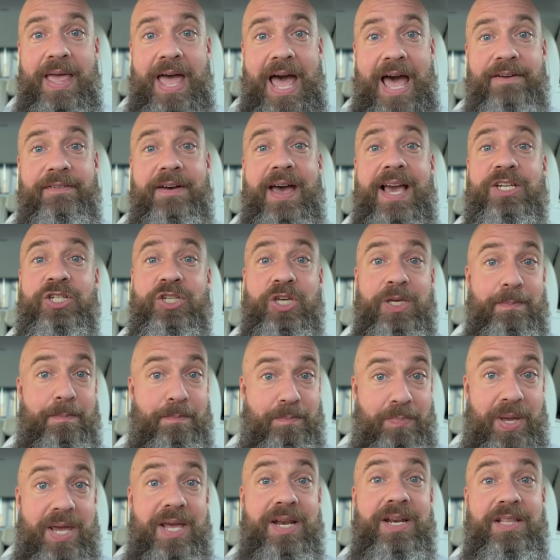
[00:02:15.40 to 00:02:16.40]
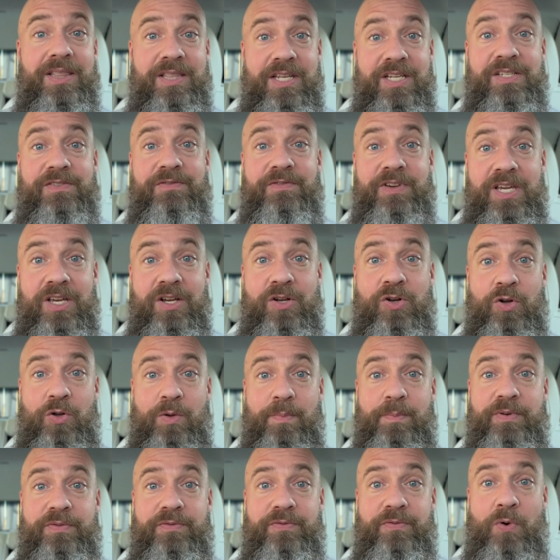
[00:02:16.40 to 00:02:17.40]
I've actually been in this vehicle
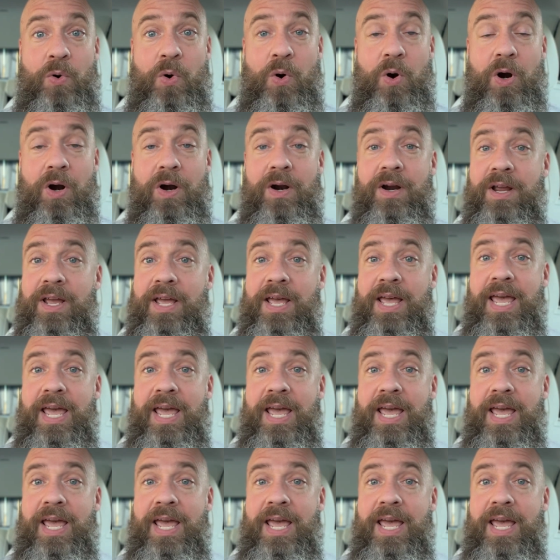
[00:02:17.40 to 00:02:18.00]
before,